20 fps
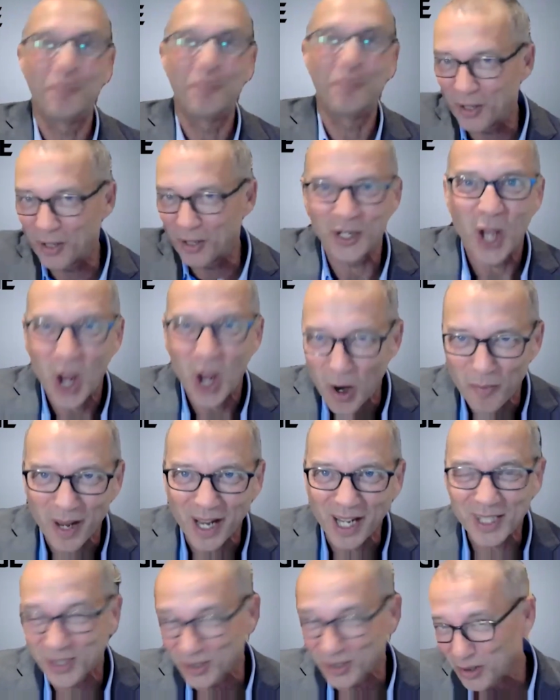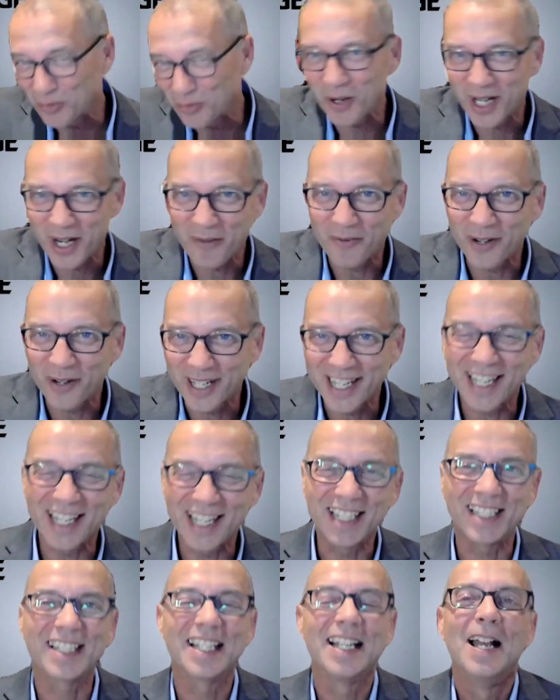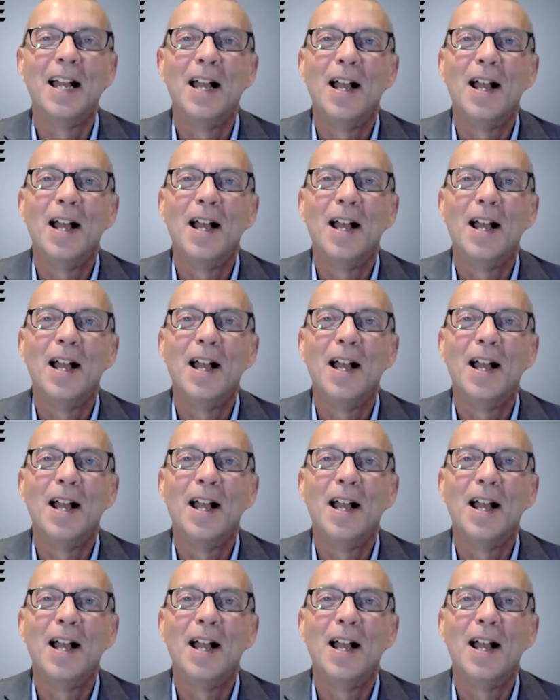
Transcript: proteomics or whatever it is.